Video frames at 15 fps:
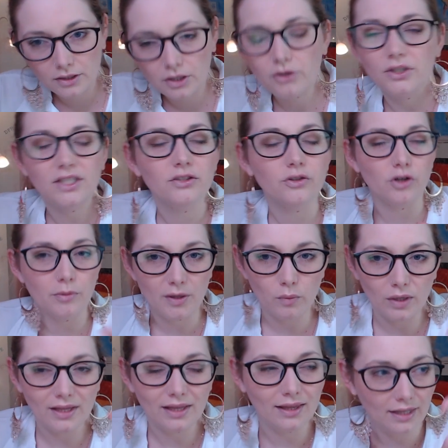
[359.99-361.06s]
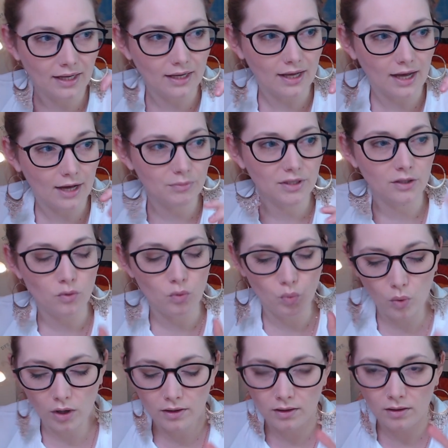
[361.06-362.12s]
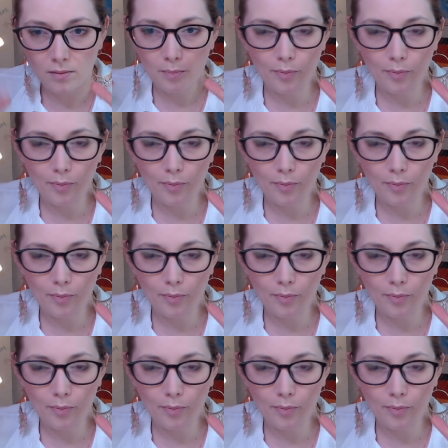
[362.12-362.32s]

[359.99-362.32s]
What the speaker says: and by one thing, I mean one